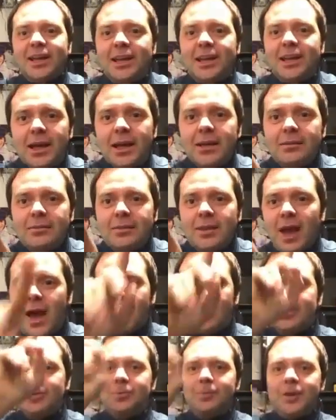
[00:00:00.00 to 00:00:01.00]
Yeah,
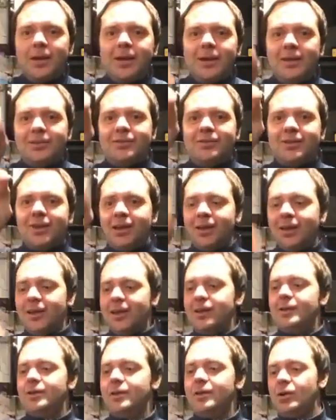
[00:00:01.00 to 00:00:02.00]
speaking of singing,
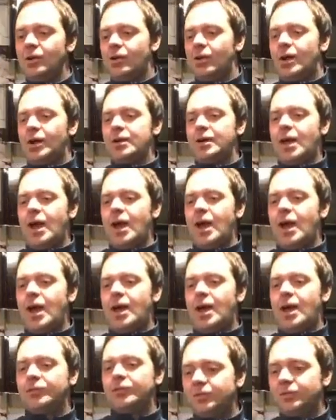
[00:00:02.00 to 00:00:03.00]
go on. Yeah,
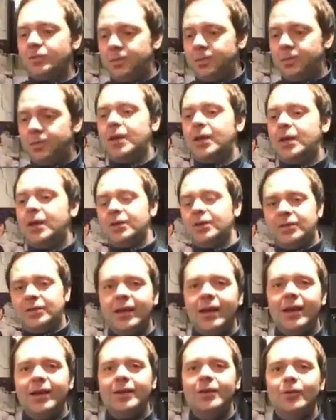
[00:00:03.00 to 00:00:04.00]
speaking of
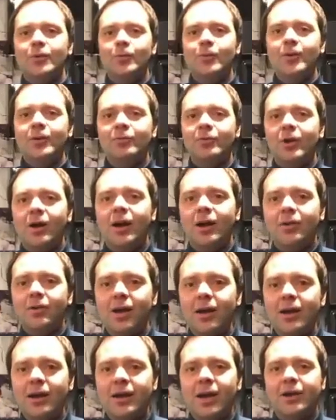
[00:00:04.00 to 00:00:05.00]
singing, we've got a
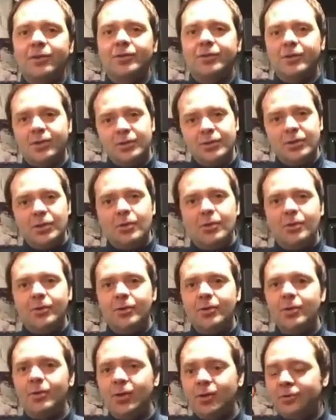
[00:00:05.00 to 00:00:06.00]
great guest. You
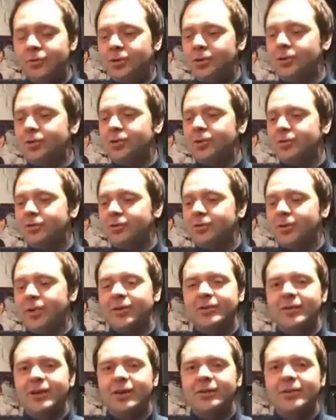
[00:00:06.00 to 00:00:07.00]
introduced this
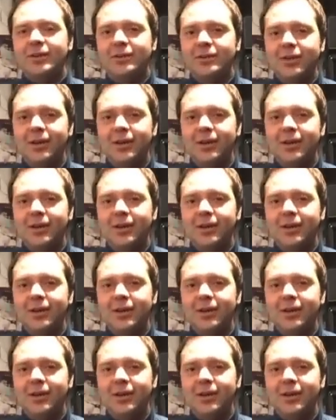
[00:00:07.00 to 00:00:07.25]
fantastic singer.